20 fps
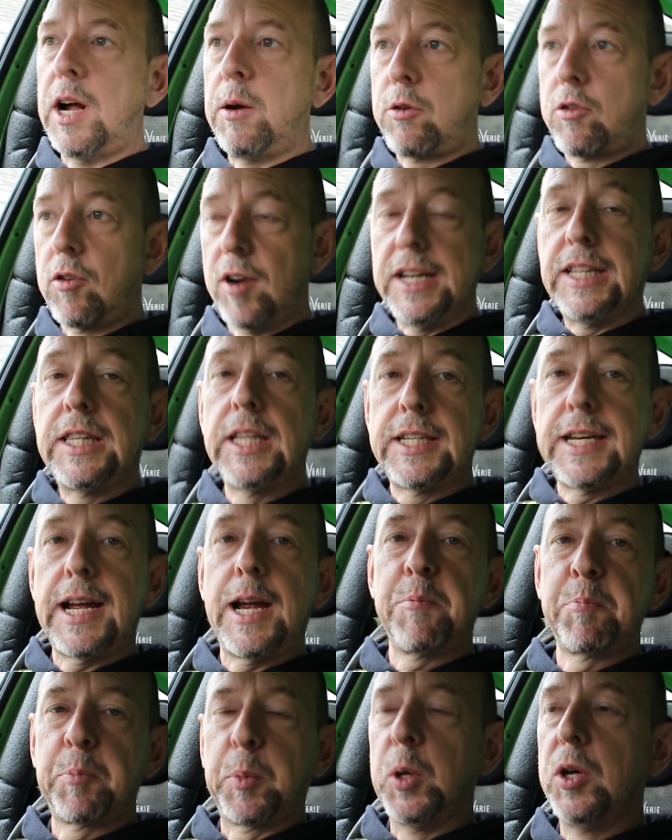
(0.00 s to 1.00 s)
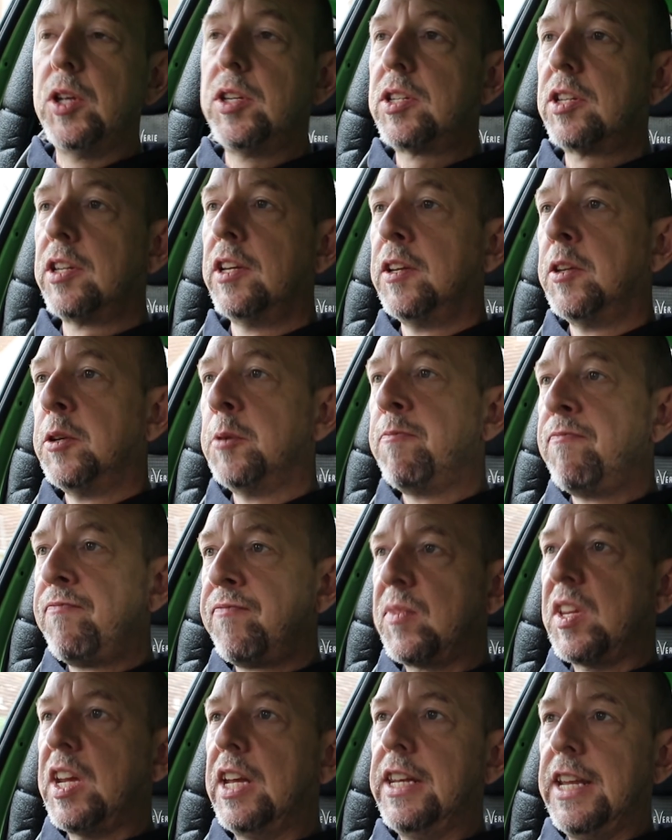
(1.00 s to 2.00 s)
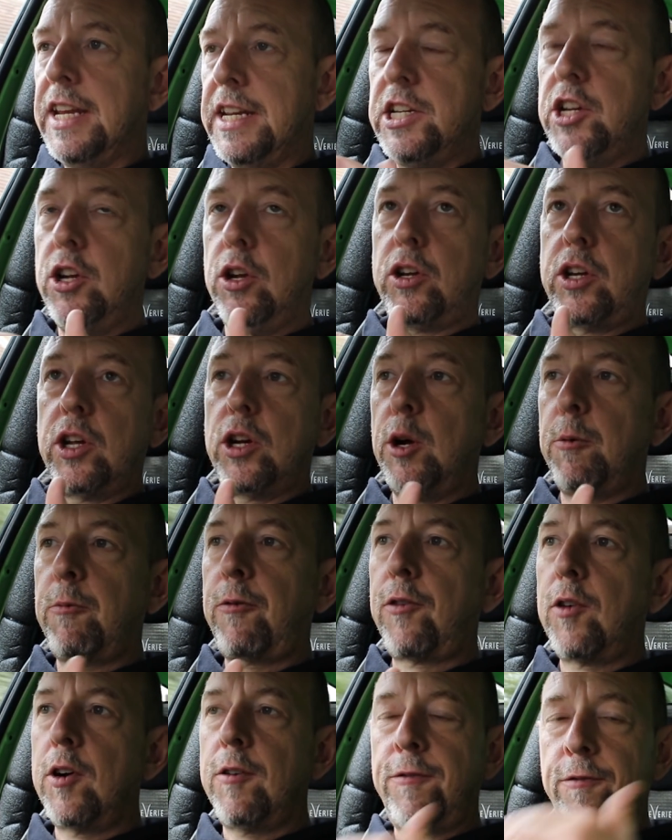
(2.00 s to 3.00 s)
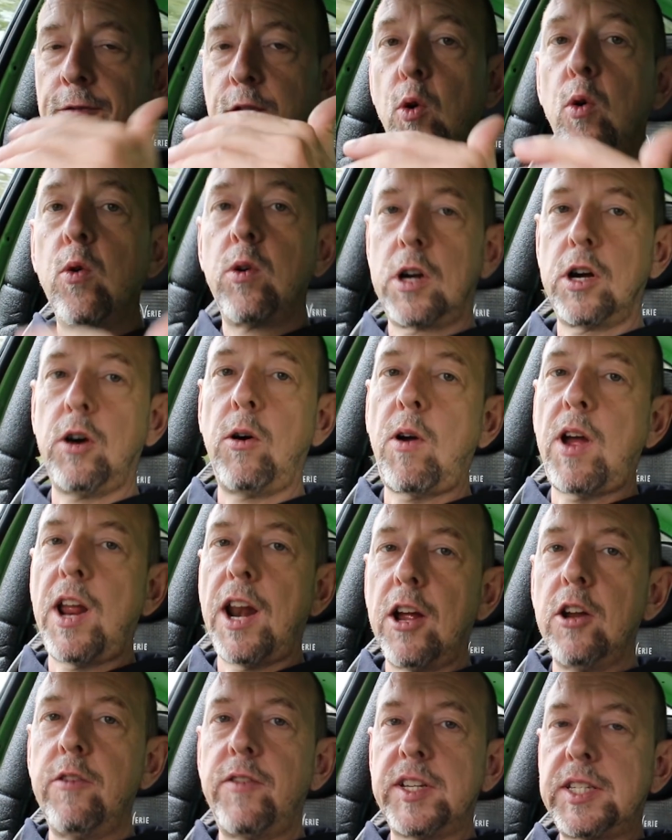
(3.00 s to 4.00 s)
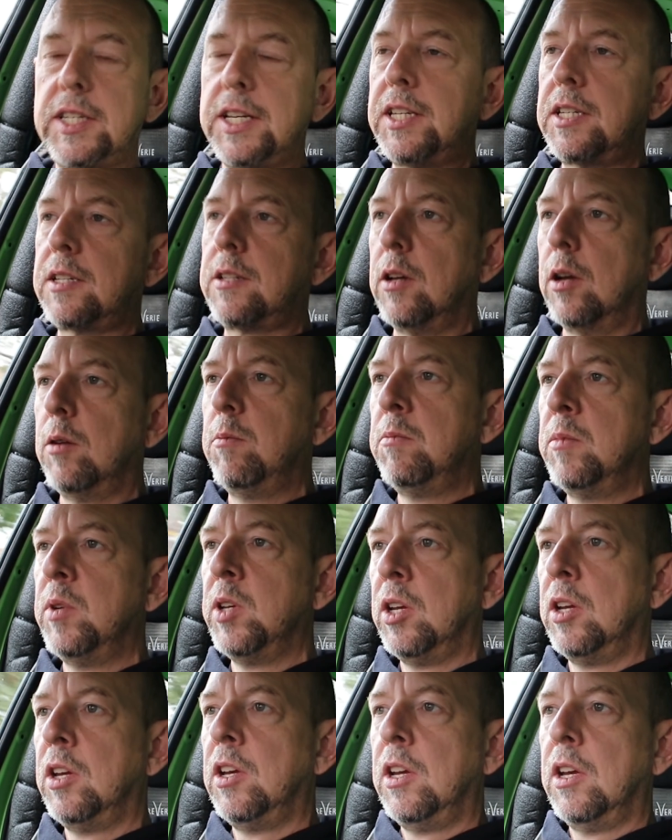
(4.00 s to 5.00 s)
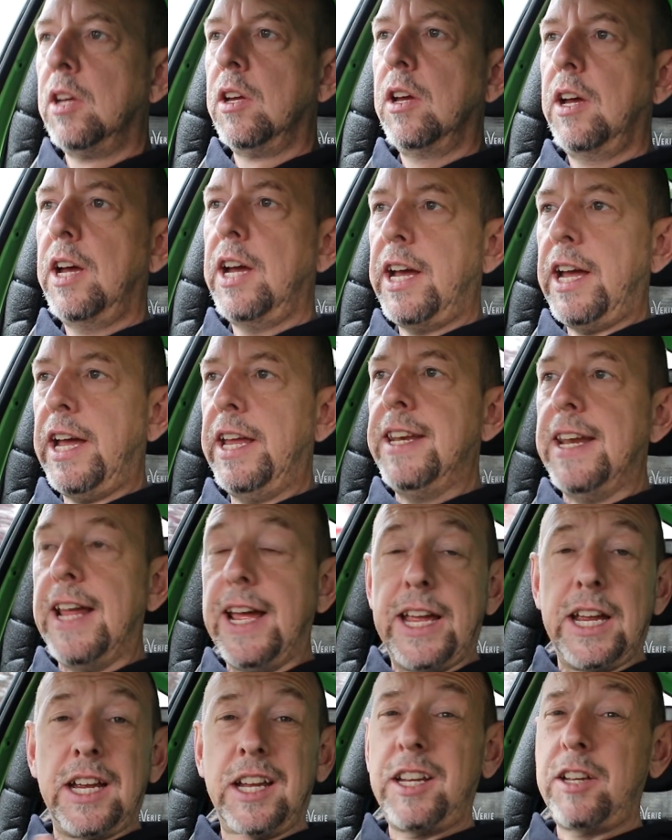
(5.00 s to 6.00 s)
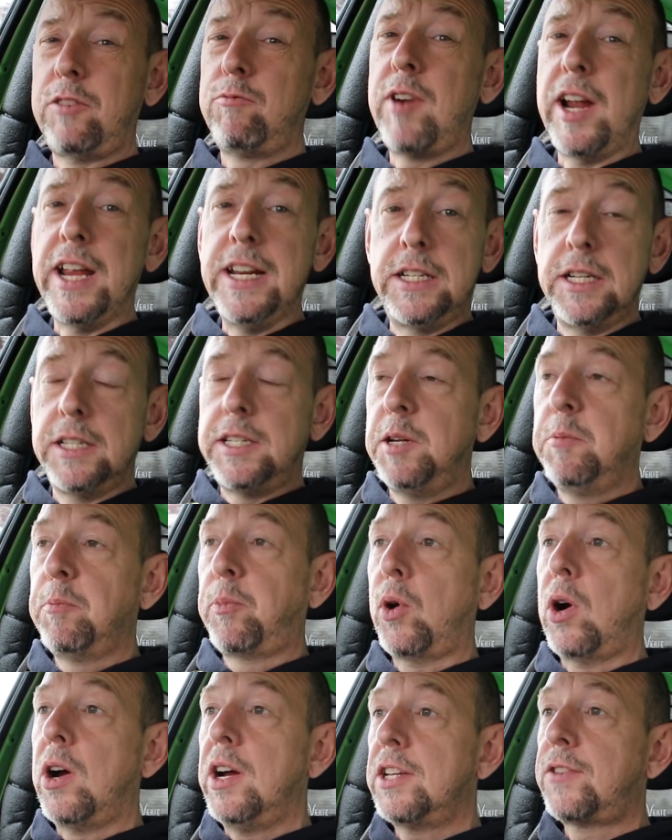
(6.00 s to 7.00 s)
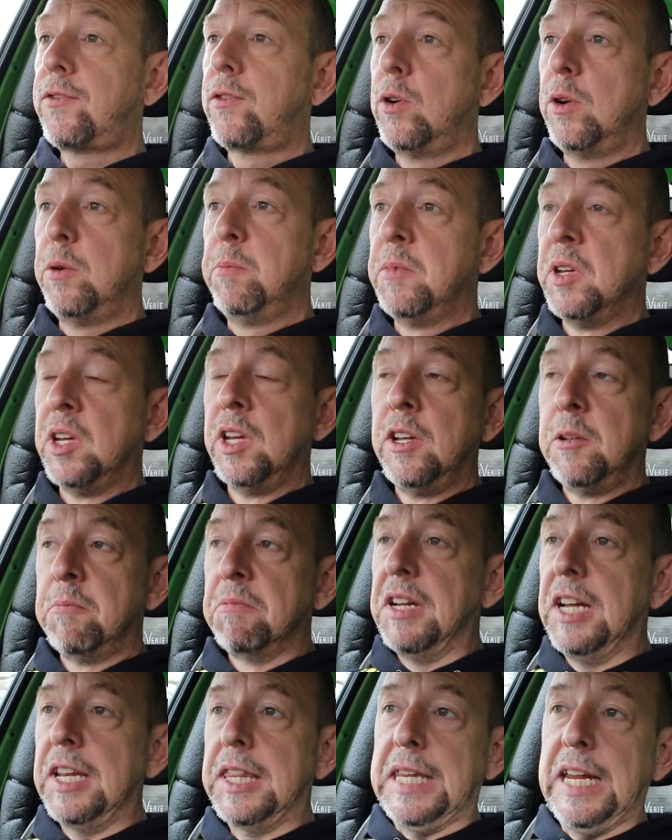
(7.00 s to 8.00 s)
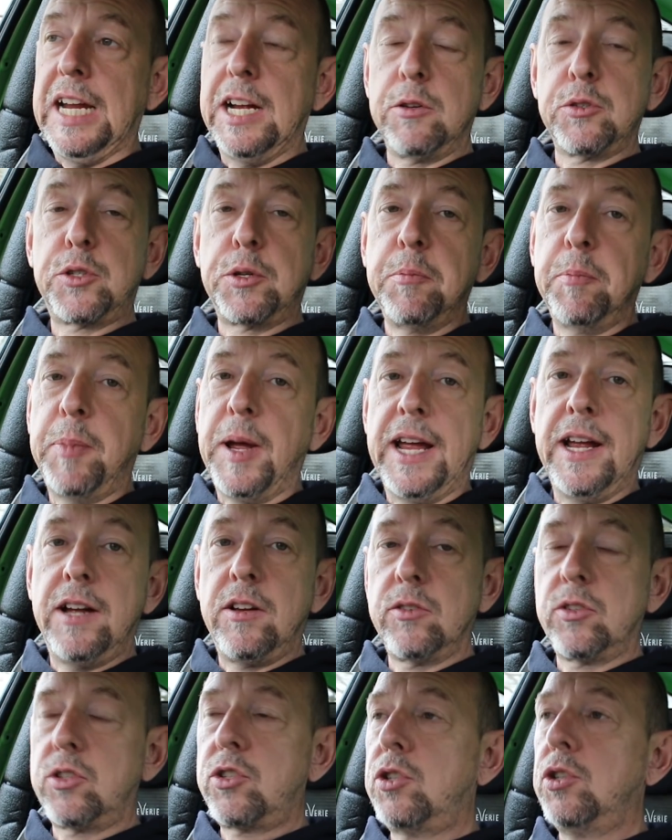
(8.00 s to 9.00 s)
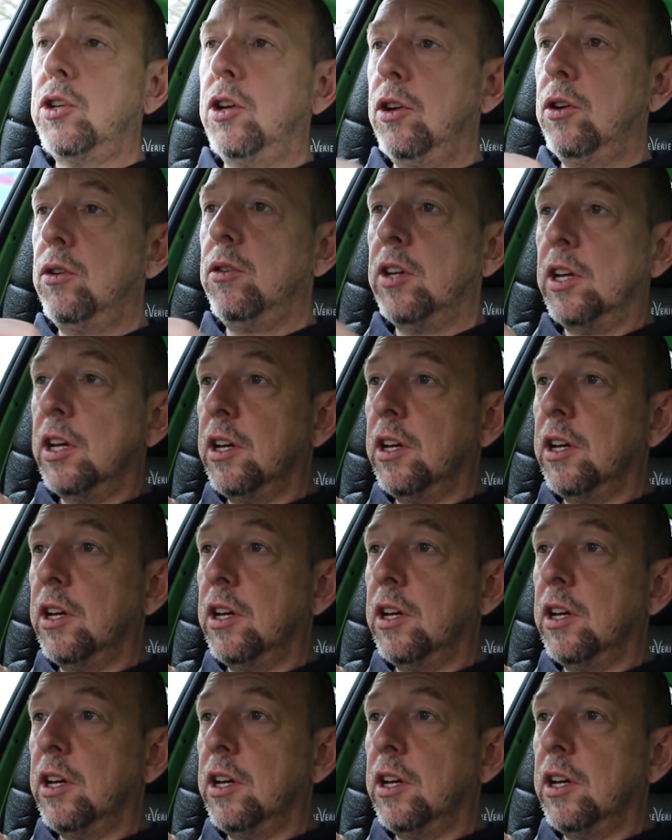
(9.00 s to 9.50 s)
upgrade the dampers, and then you could opt for a full coil-over system, and that ranges in price from £1,000 to